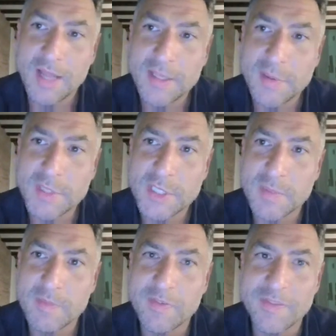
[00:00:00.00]
I think there is
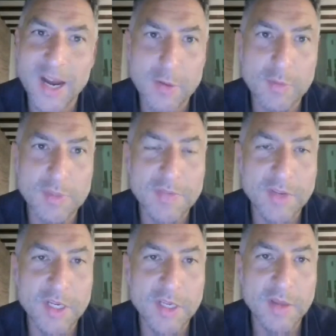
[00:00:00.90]
some value
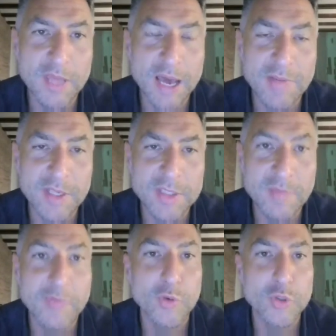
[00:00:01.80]
definitely on having
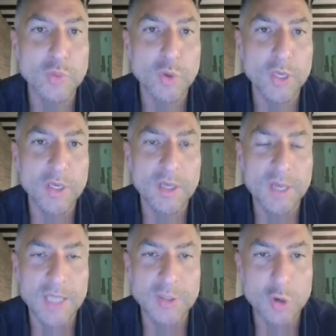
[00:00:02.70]
some focused work
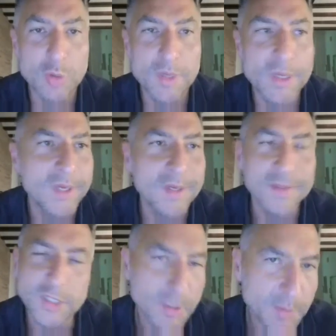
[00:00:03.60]
at home.
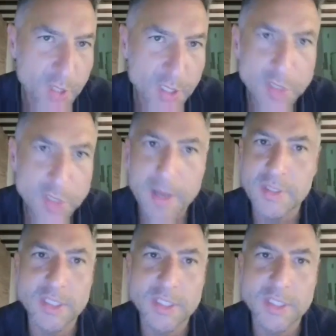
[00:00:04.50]
There is some studies about